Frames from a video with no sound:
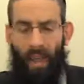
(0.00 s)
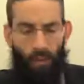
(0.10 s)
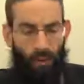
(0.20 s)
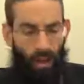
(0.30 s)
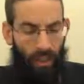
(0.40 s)

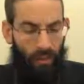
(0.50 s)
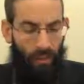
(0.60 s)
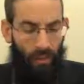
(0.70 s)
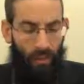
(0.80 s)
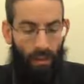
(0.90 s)
mevarach
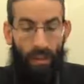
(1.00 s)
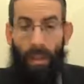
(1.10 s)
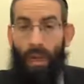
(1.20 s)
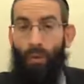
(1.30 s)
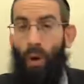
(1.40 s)
gimel.
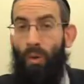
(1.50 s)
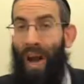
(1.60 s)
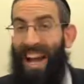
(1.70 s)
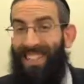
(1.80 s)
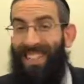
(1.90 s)
The one who
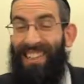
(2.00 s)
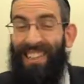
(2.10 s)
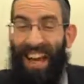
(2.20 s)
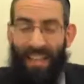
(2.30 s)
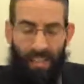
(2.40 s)
actually
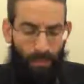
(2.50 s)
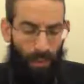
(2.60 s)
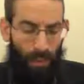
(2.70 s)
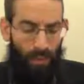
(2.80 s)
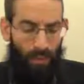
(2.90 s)
lights the
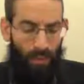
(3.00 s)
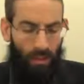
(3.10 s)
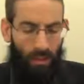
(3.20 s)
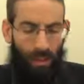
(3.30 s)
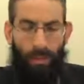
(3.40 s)
menorah,
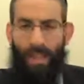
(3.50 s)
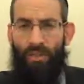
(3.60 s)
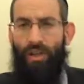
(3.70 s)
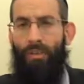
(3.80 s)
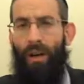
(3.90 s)
he makes
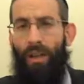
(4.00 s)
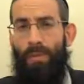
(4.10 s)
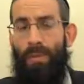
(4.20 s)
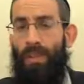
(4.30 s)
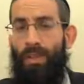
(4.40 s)
three brachas,
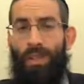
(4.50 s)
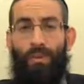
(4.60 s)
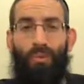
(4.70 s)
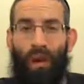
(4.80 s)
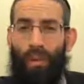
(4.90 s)
because the
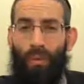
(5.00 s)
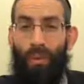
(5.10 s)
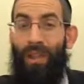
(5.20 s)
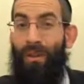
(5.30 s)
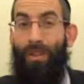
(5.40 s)
roya will
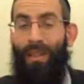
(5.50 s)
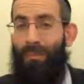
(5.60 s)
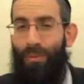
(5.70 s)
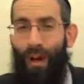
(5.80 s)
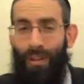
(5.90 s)
not make the
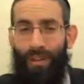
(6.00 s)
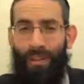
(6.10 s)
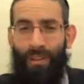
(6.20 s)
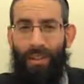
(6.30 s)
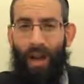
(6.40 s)
bracha
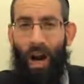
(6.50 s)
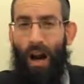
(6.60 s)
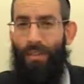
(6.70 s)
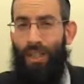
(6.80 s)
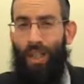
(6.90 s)

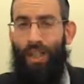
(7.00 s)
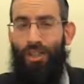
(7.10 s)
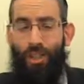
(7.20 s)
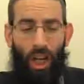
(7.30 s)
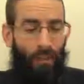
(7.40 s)
of Hashakir
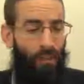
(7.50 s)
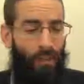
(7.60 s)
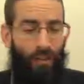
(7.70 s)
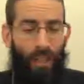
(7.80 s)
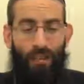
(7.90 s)
Charam
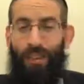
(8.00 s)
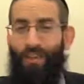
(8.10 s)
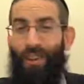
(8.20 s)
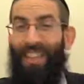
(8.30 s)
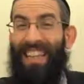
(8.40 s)
Mitzvahs of
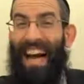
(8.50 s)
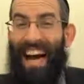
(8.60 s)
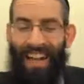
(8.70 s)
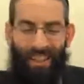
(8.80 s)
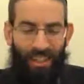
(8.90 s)
Itzvana
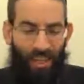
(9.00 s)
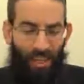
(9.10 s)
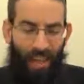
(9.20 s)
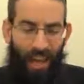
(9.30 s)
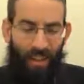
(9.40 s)
Lahadlik Ner
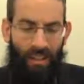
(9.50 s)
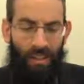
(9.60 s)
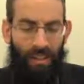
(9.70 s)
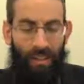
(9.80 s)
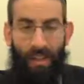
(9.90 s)
Shel
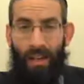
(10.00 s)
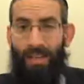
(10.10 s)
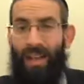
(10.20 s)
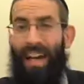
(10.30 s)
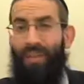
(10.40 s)
Chanukah. He's
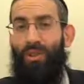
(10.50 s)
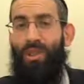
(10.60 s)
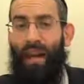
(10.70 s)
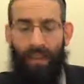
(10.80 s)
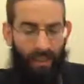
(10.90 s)
not actually
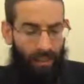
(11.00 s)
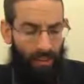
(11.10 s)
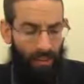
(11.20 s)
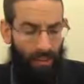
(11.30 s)
lighting it.